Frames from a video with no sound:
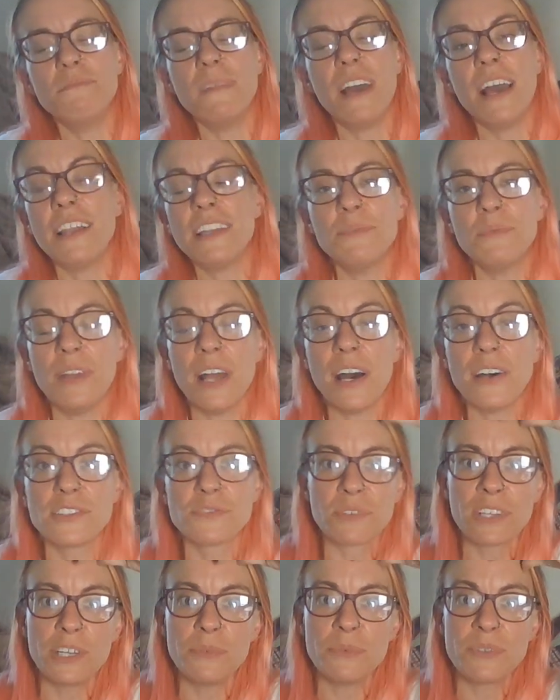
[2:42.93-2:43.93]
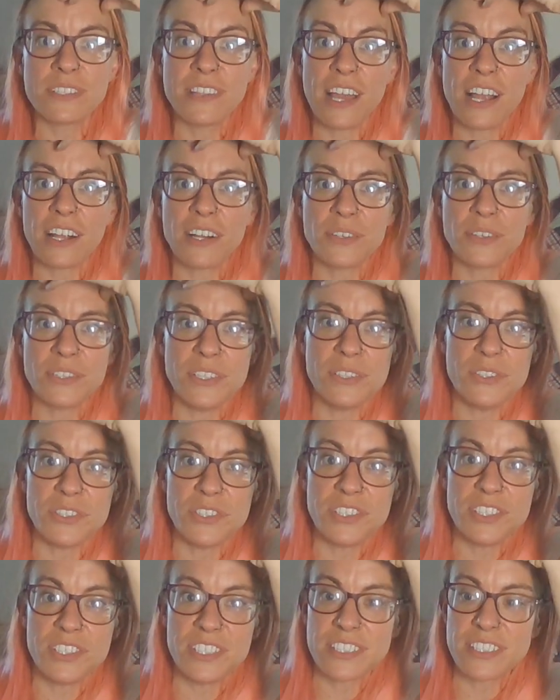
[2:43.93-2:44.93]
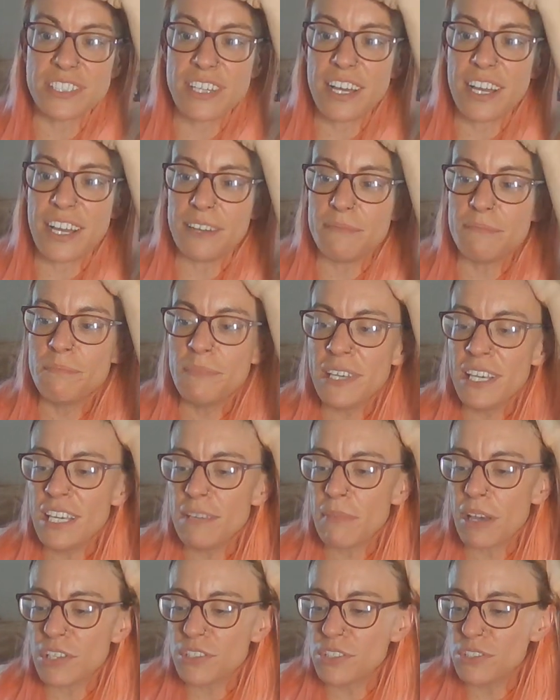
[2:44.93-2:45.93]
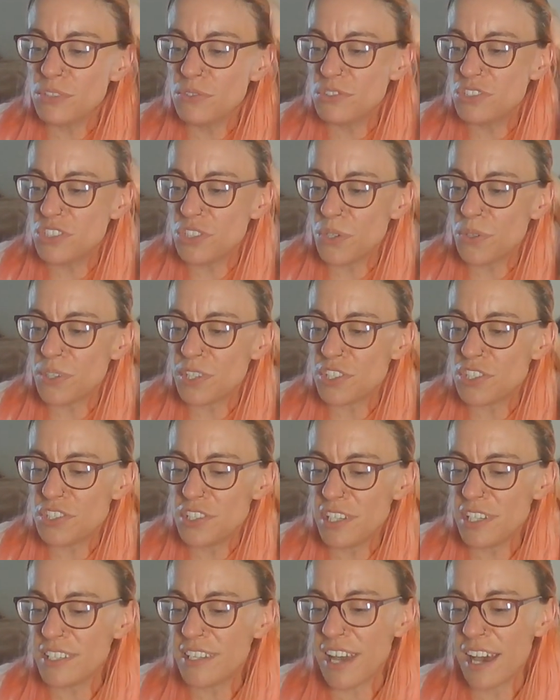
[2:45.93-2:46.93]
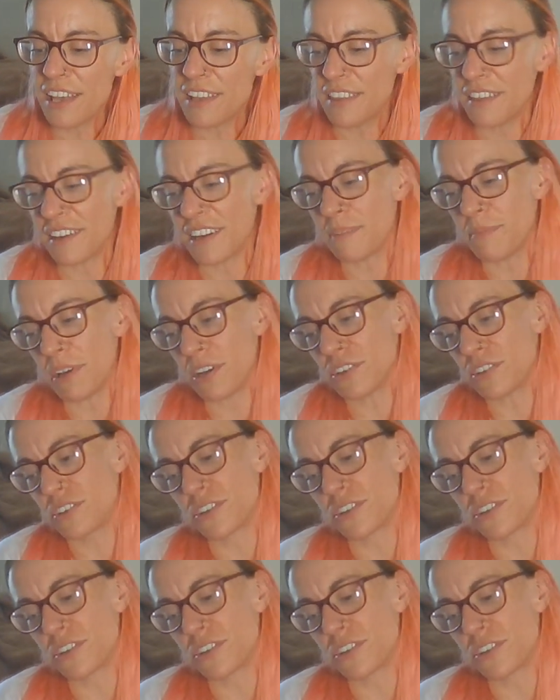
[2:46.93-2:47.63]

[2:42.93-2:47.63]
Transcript: anyone else really was there. It was just me, my good Judy. She had gotten there a bit